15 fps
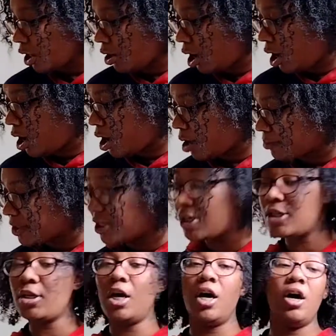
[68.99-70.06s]
as
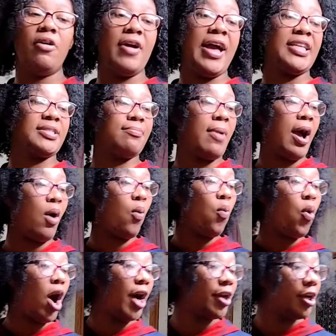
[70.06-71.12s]

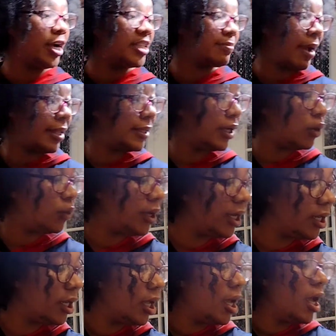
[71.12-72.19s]
my
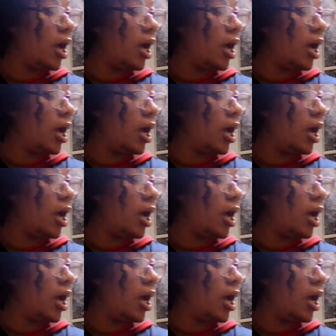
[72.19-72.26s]
liquid.